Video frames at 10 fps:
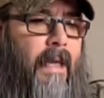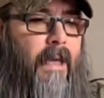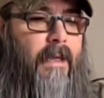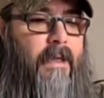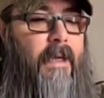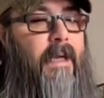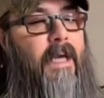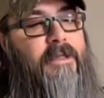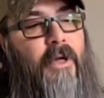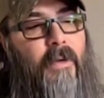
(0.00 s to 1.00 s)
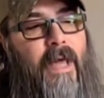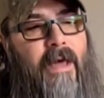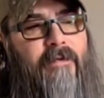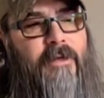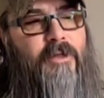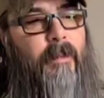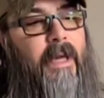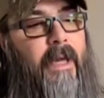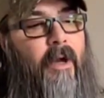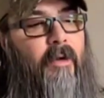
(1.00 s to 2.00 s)
I don't have this on
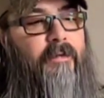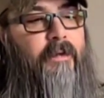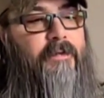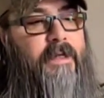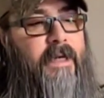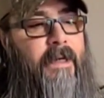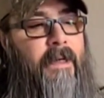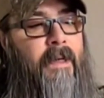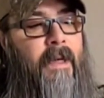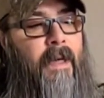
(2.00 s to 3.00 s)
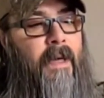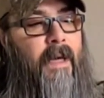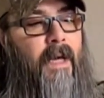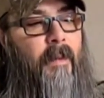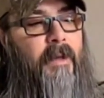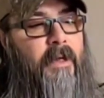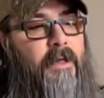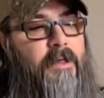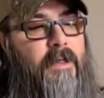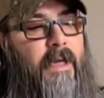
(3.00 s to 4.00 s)
my AR-15
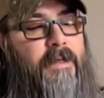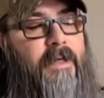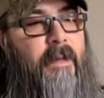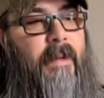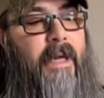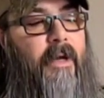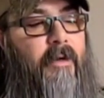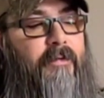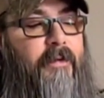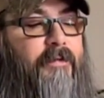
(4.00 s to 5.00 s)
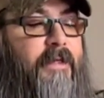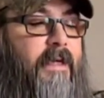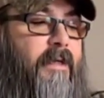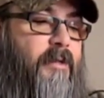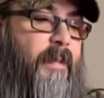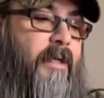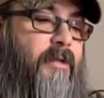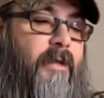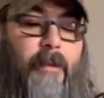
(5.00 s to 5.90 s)
because, like I said, my AR-15 is basically